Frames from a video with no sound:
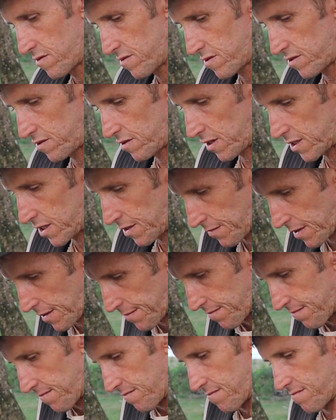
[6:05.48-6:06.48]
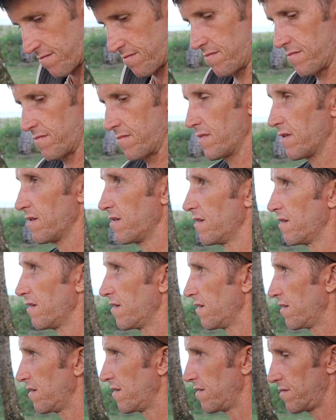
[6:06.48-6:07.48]
Just dice him up.
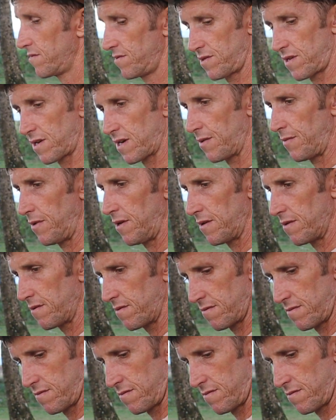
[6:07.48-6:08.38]
Chuck him in.